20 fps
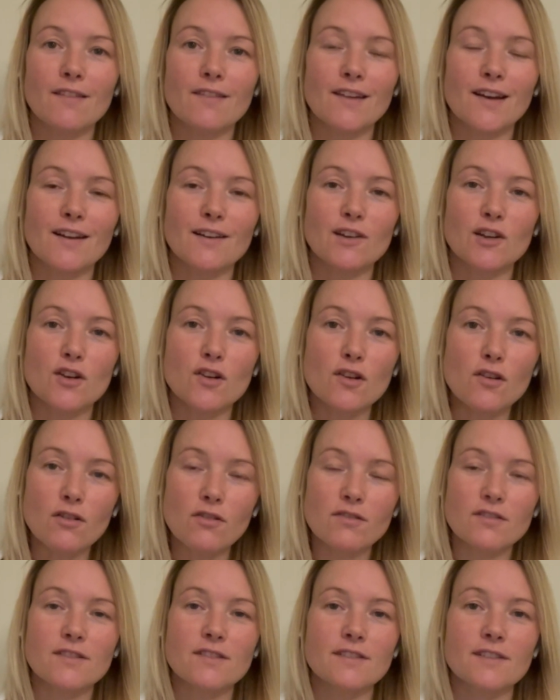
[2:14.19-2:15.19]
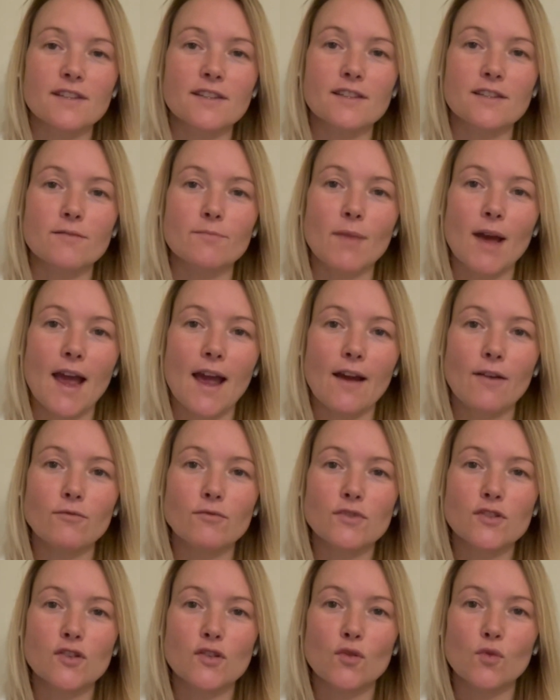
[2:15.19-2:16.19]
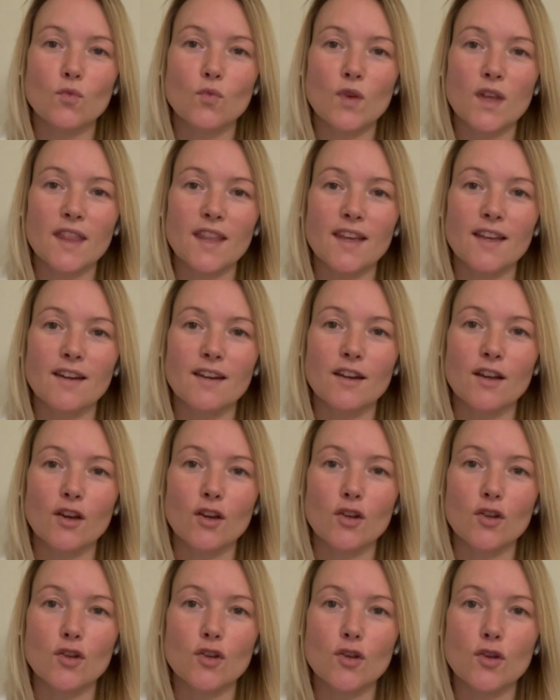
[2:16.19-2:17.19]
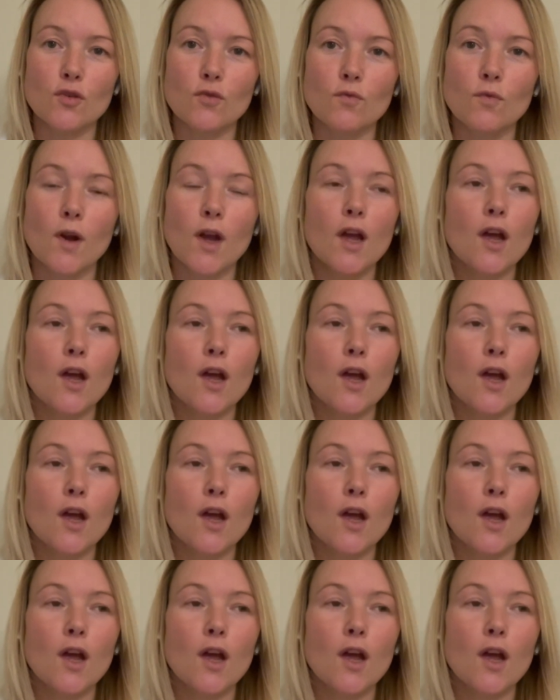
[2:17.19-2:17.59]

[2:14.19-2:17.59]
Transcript: that narcissism out within you.